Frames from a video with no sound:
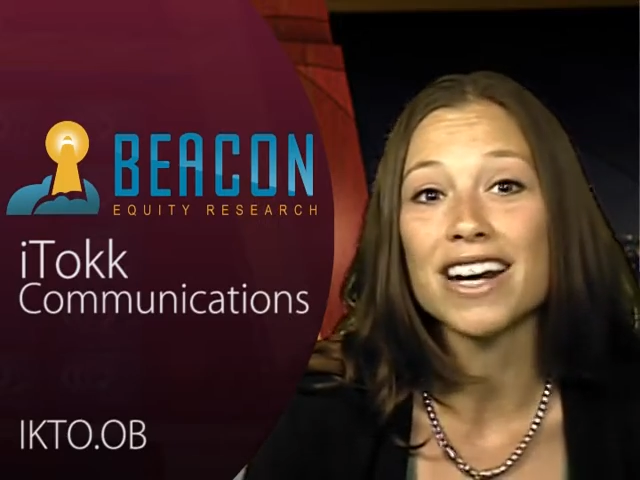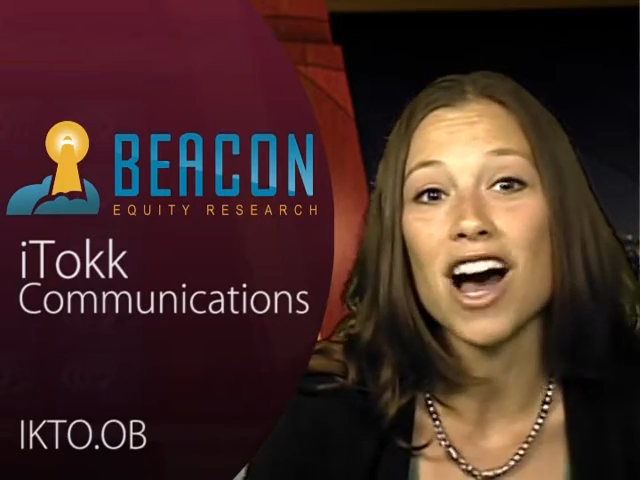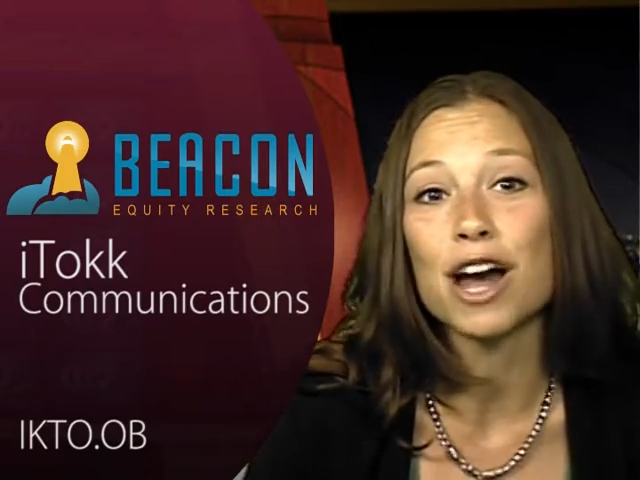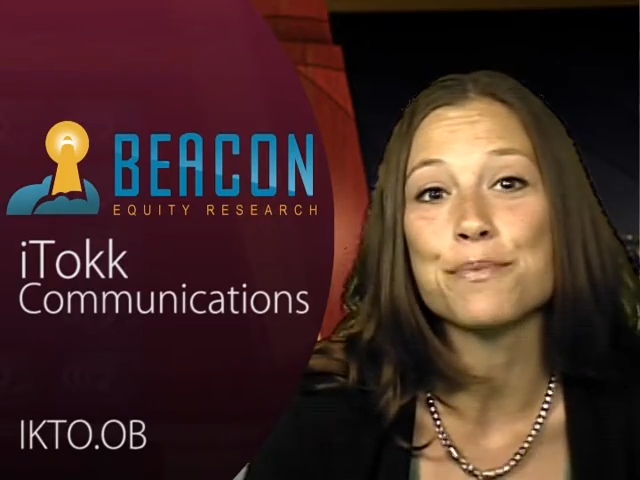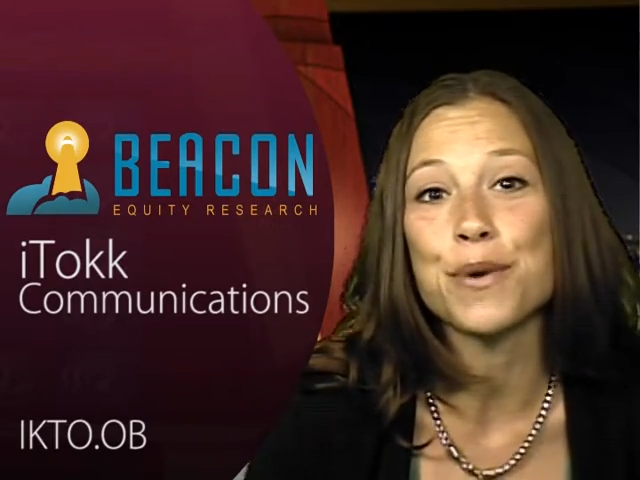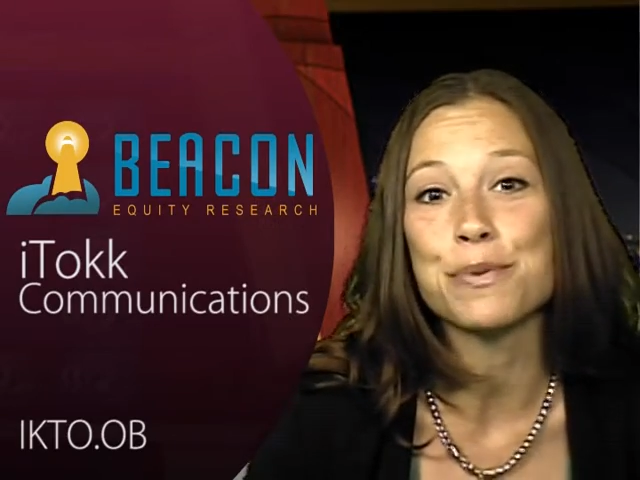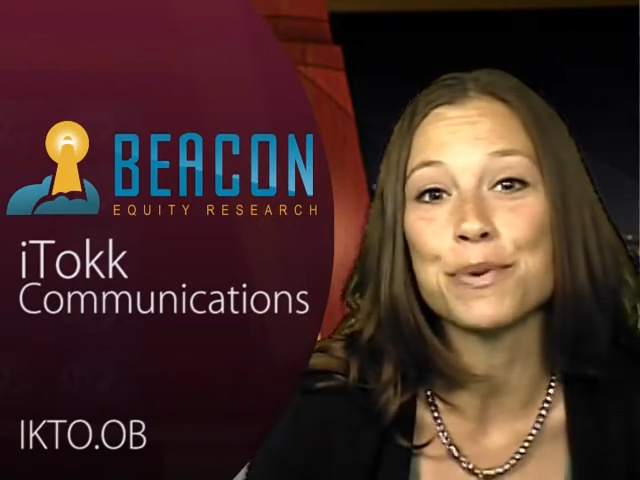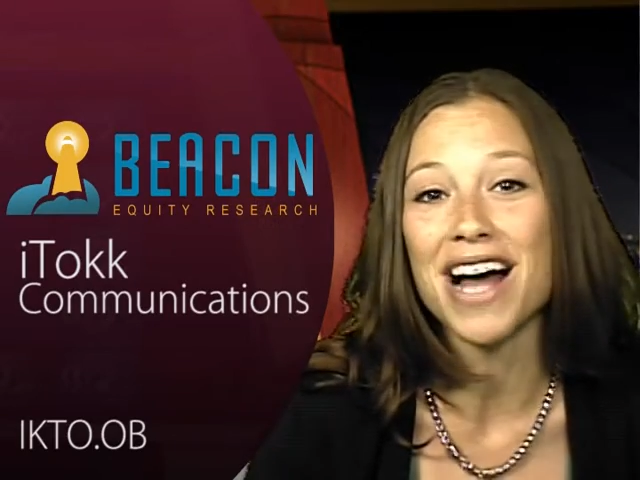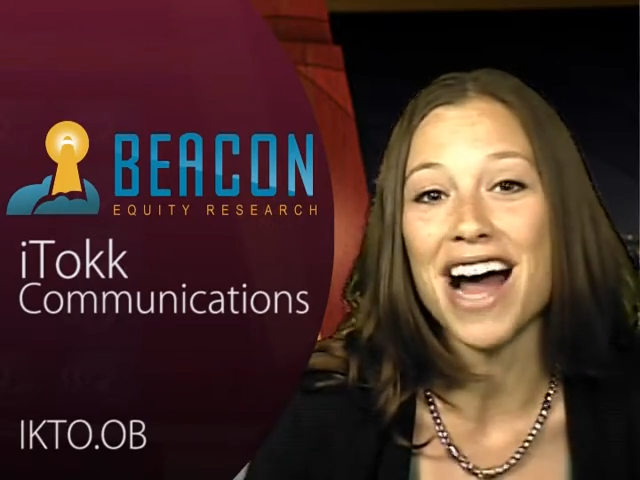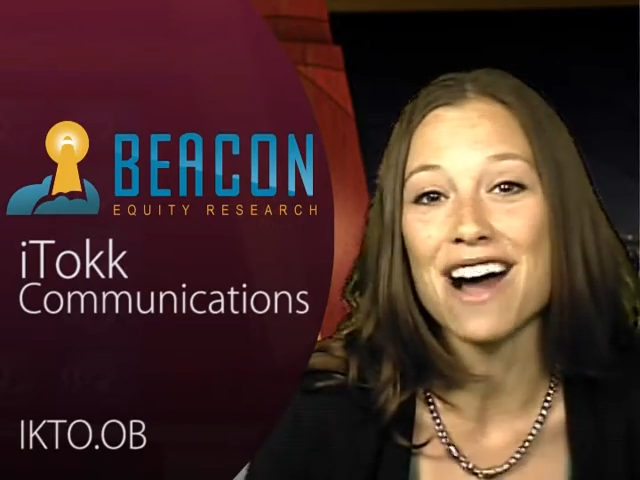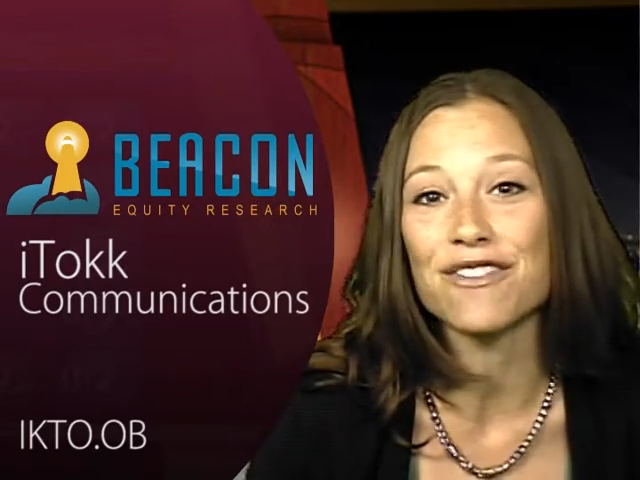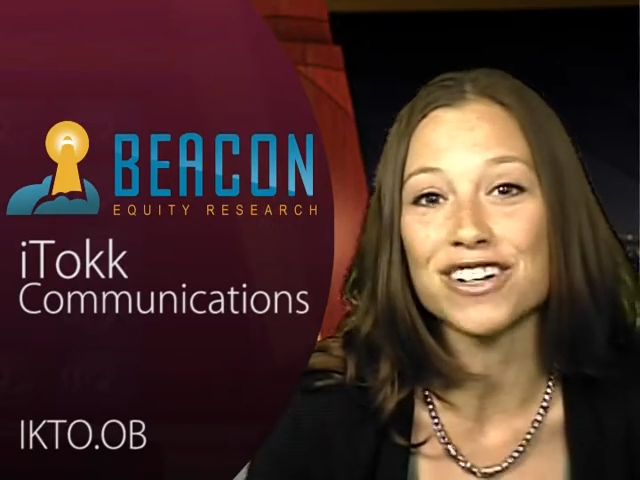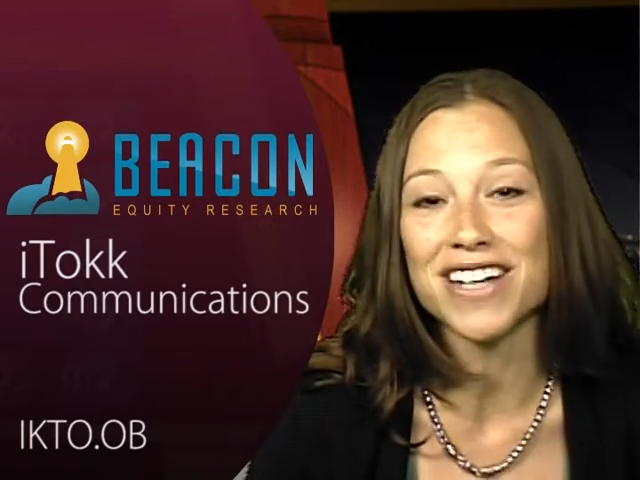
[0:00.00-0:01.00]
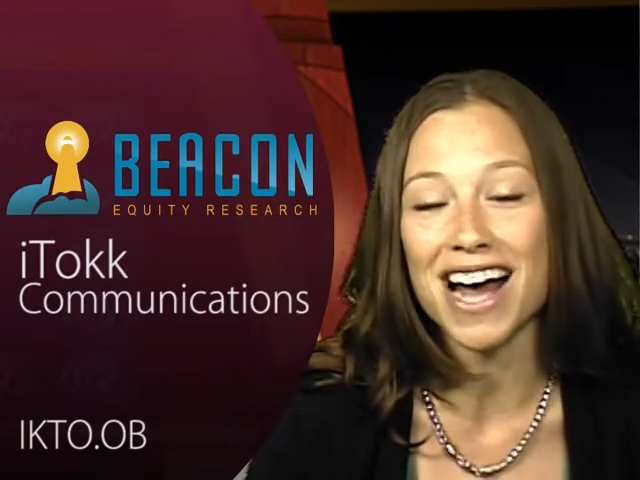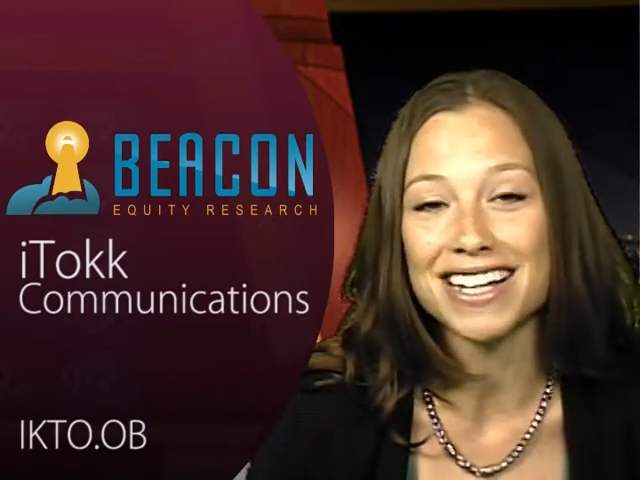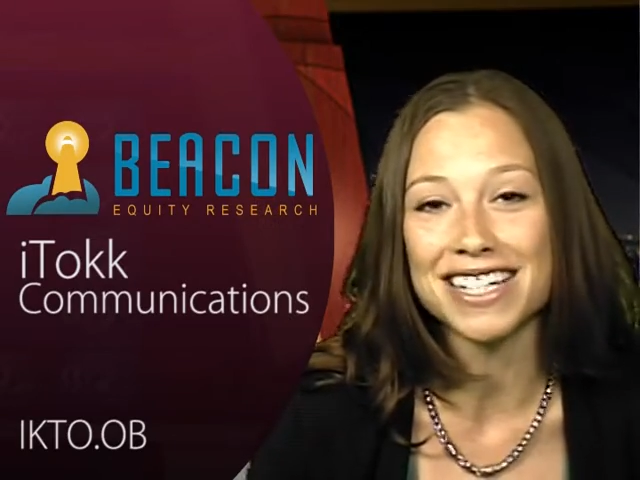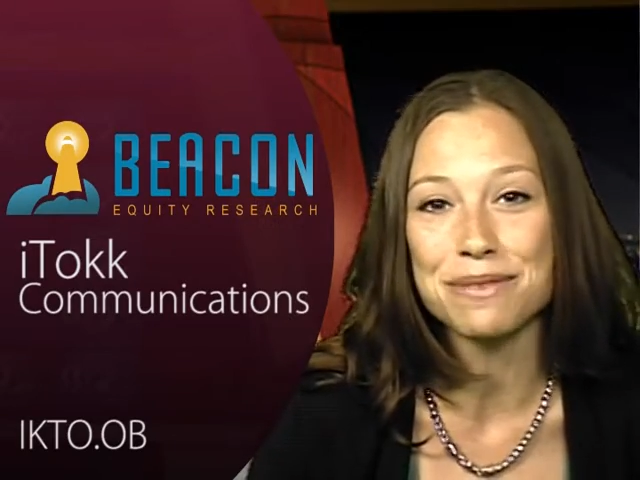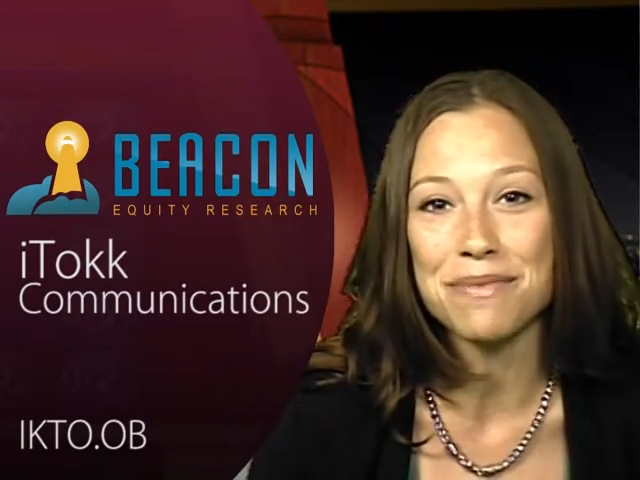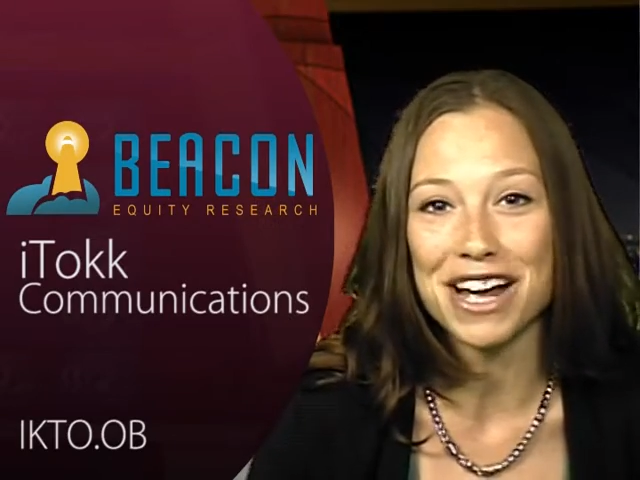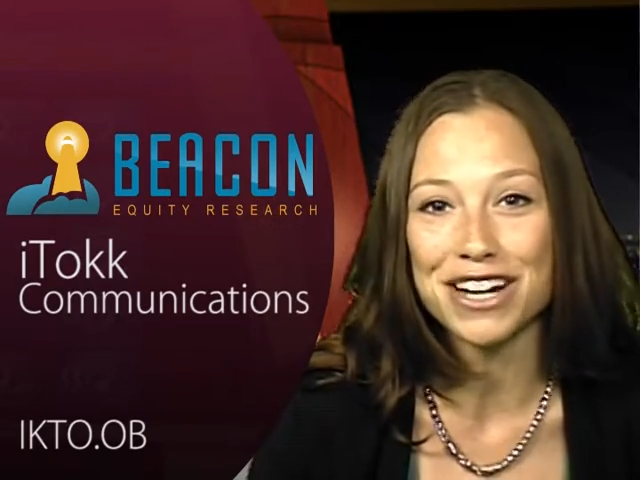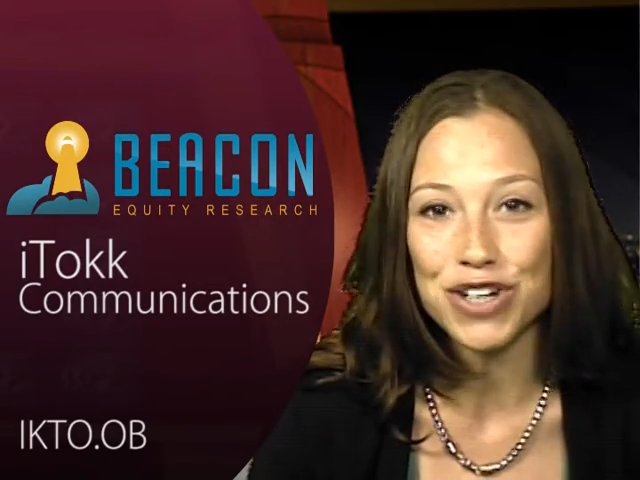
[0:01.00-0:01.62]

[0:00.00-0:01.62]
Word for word: on mobile advertising by